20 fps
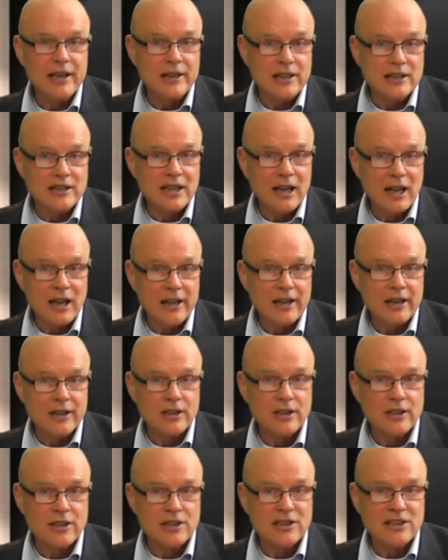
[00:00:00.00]
it is clear
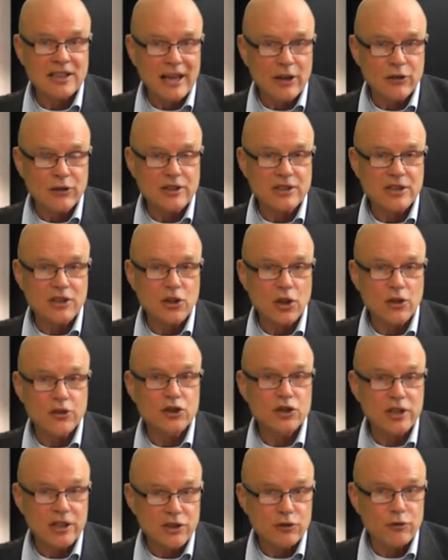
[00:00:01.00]
that the Saudis are
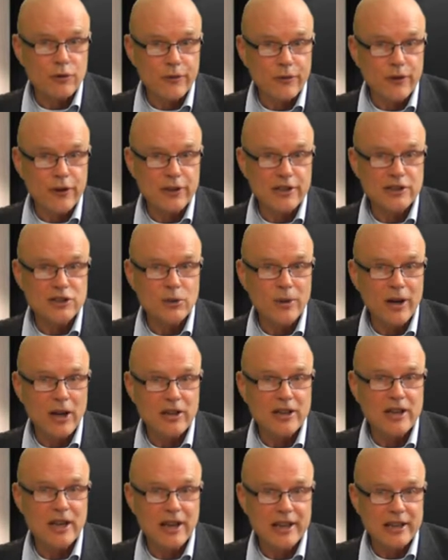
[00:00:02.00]
not just referring to
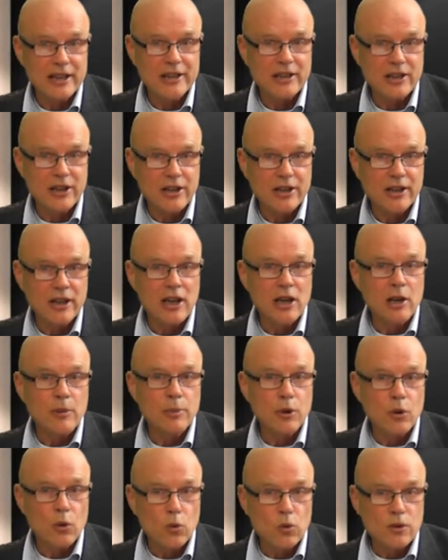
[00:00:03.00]
Al-Qaeda,
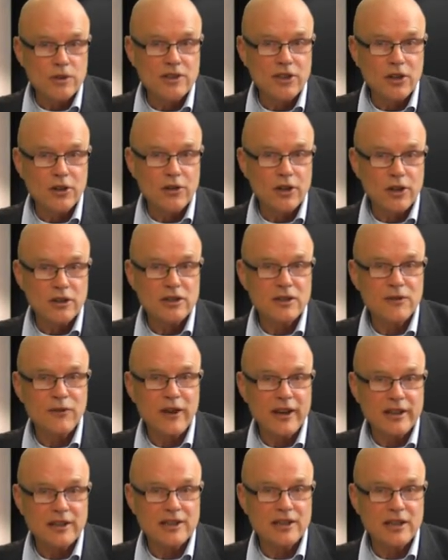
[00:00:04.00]
but also those
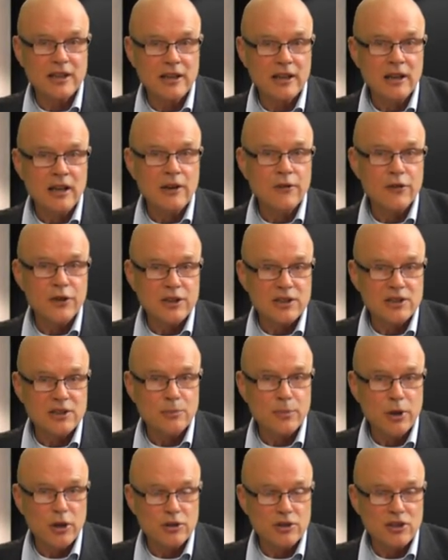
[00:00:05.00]
fighting for the
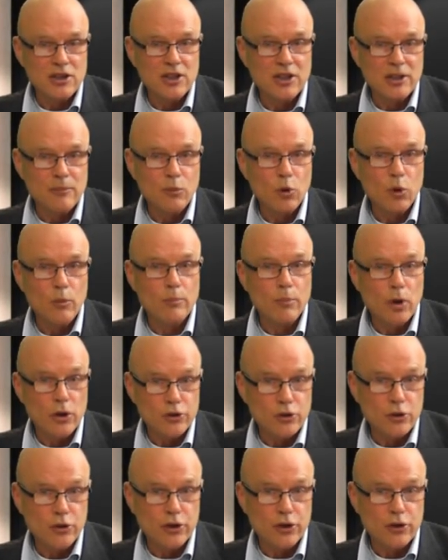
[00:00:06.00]
supposedly more
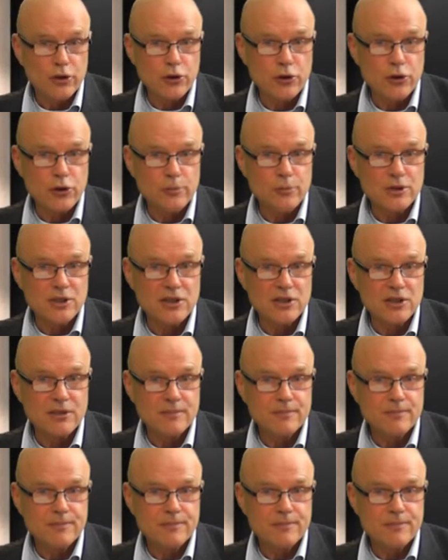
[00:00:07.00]
moderate groups.